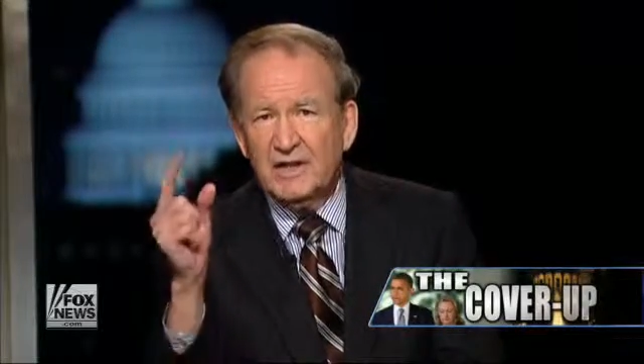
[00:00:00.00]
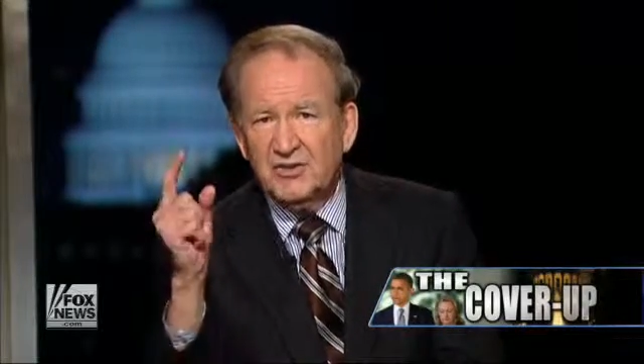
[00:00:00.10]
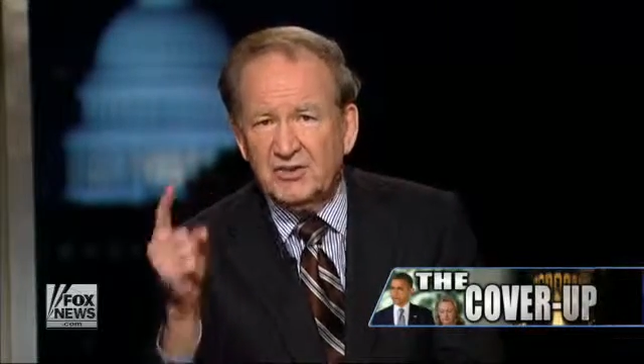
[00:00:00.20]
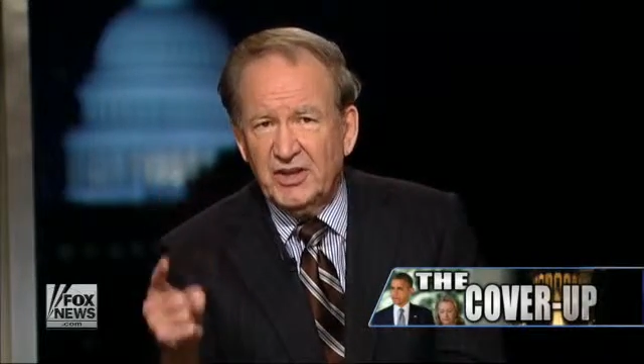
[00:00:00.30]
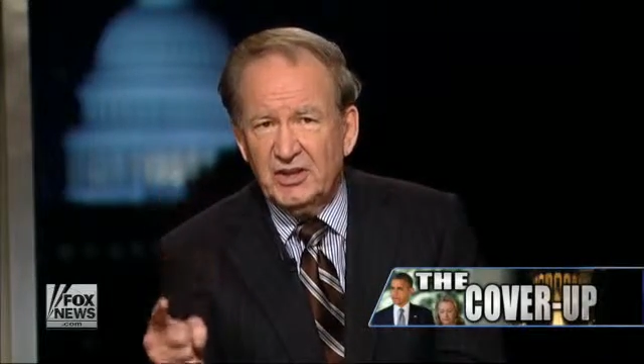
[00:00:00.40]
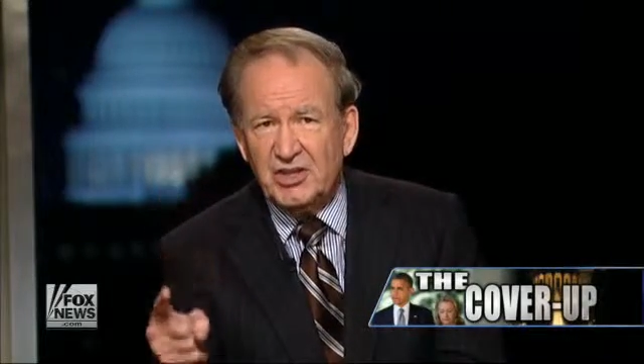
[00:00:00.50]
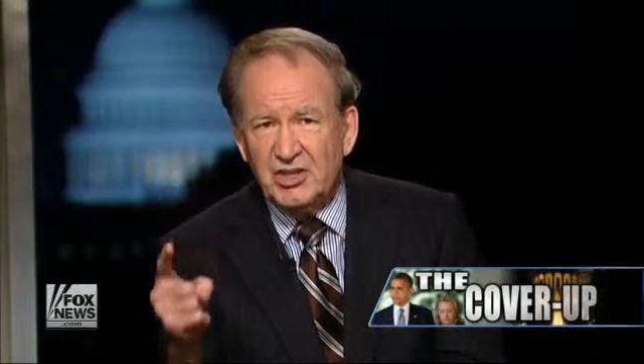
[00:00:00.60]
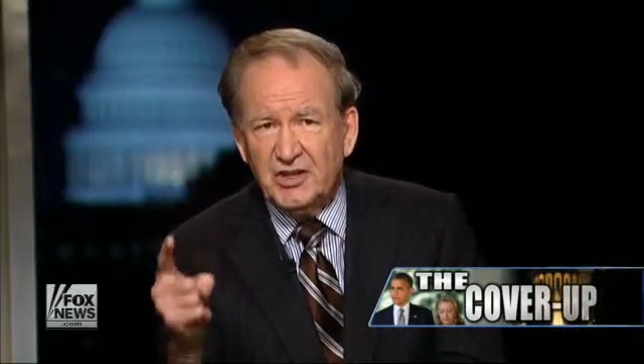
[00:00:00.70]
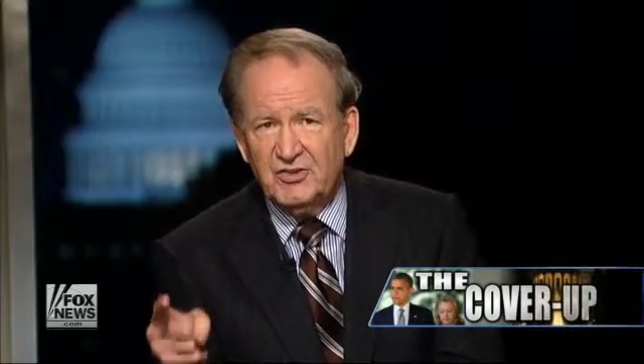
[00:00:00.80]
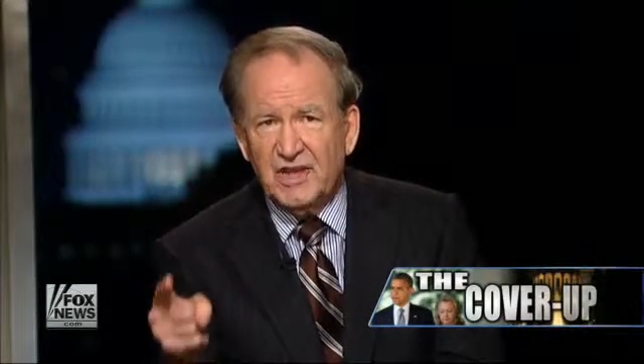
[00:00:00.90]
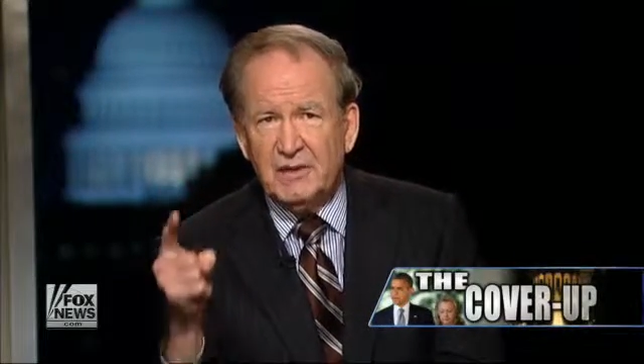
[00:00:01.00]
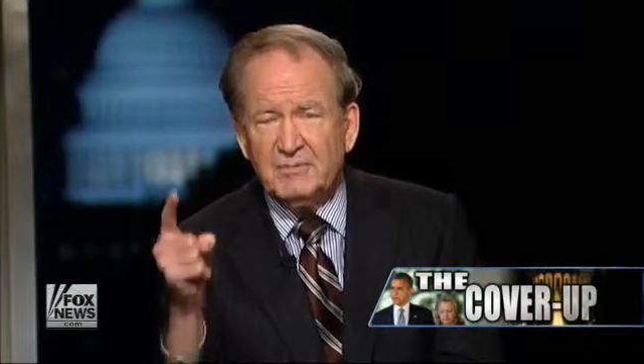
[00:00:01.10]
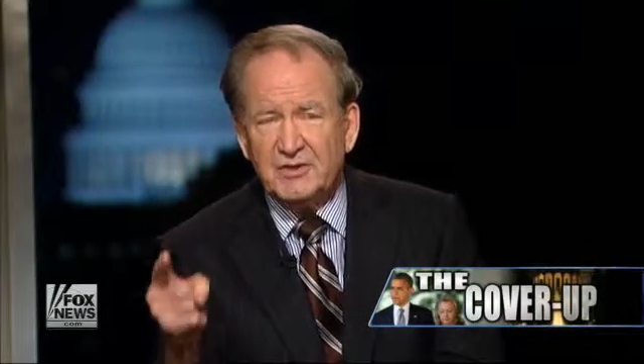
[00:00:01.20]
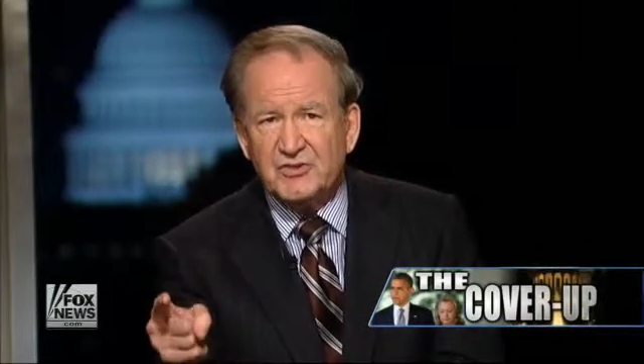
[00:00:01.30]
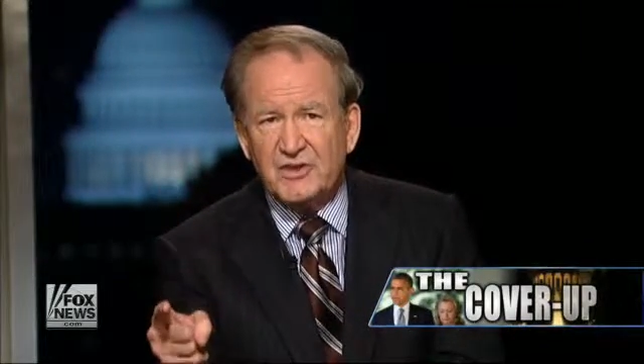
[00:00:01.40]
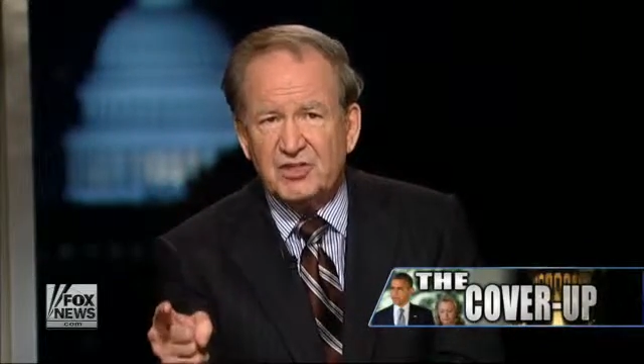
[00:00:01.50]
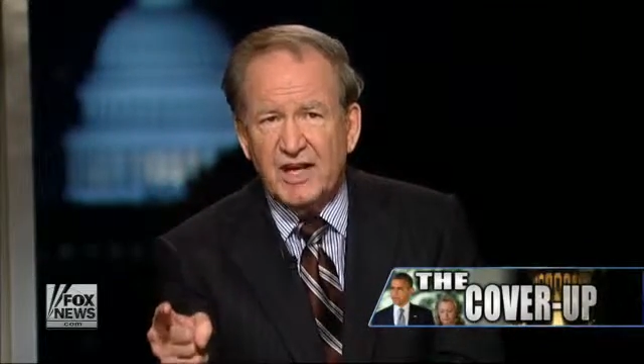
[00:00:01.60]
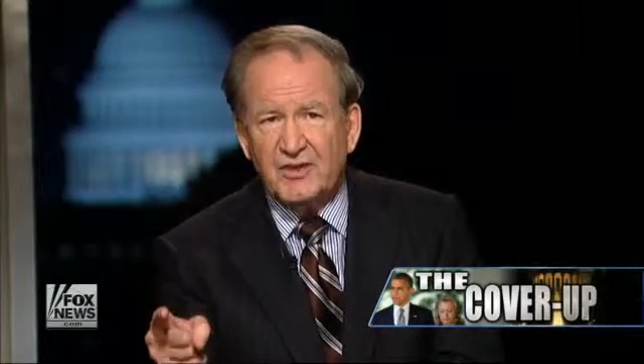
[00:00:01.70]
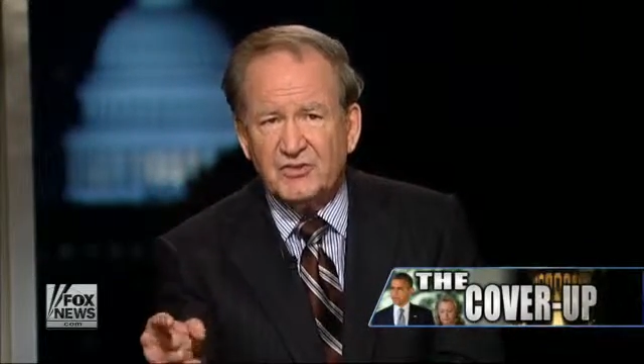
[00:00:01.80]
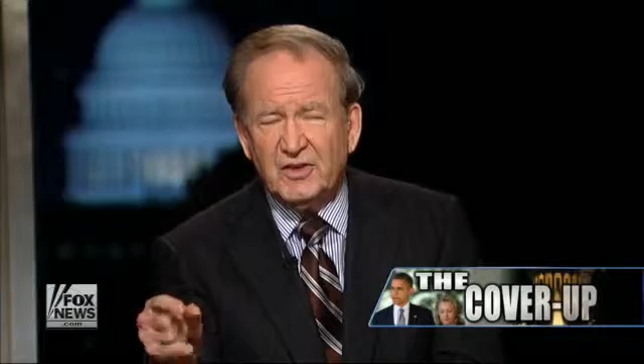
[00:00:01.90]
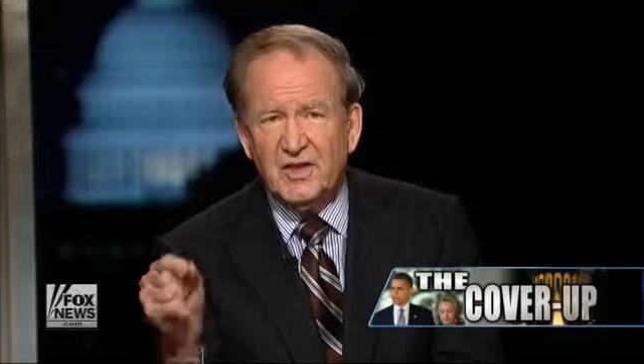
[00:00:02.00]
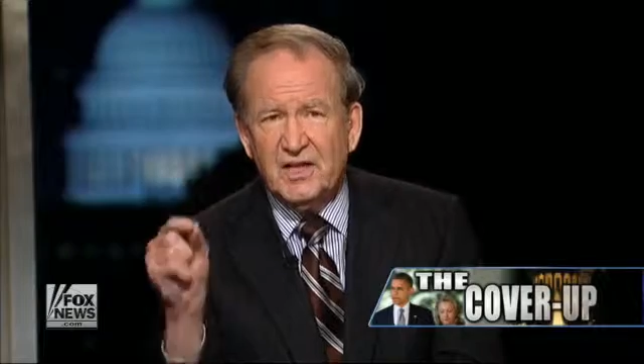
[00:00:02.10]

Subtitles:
She seemed to suggest